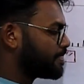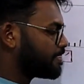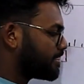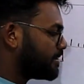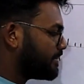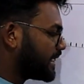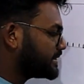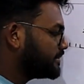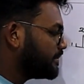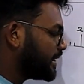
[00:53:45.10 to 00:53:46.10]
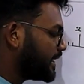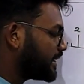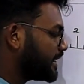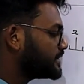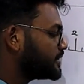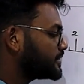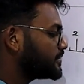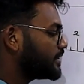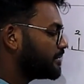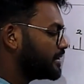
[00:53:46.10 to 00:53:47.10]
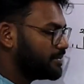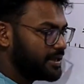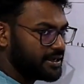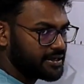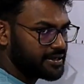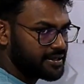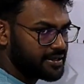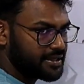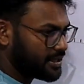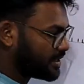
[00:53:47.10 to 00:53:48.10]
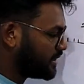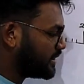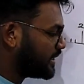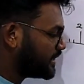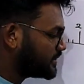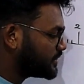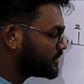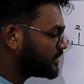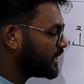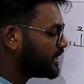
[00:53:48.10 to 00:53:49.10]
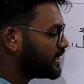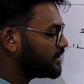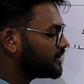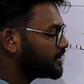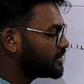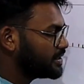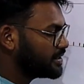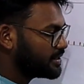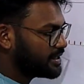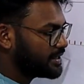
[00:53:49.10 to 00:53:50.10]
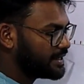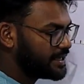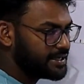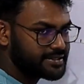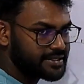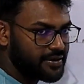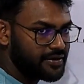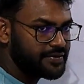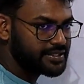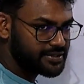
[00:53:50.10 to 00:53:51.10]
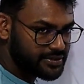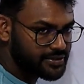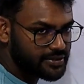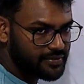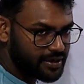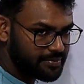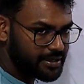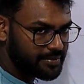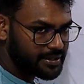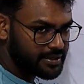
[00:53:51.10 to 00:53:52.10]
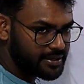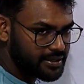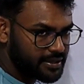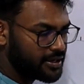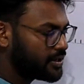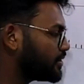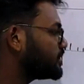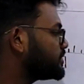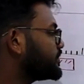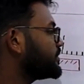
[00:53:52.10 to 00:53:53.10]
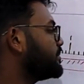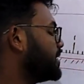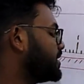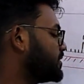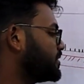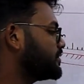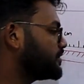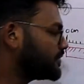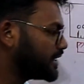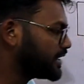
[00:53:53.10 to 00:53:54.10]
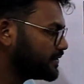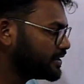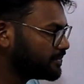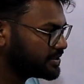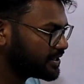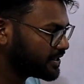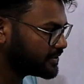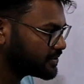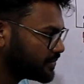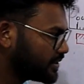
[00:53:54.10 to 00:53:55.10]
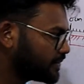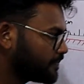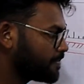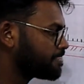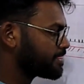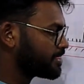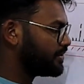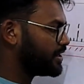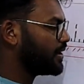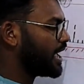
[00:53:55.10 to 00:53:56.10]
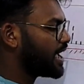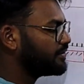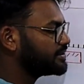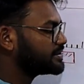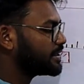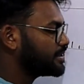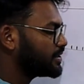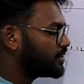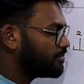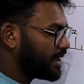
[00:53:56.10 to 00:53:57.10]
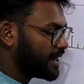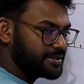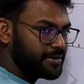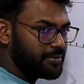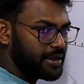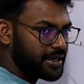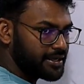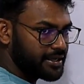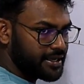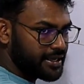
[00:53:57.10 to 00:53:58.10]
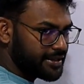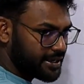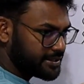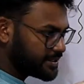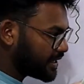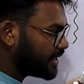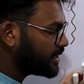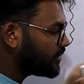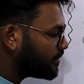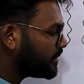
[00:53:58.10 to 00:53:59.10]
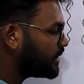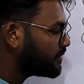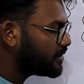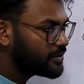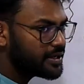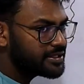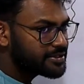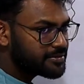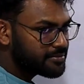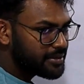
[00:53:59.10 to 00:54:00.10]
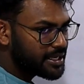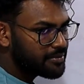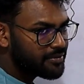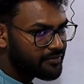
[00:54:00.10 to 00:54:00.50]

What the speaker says: the maximum error is also 1 millimeter, and that is also getting equal to the least count, which is also the 1 millimeter. Not just for the meter ruler, for whatever the measuring instrument, when you have something called the maximum error, that is again going to be equal to its minimum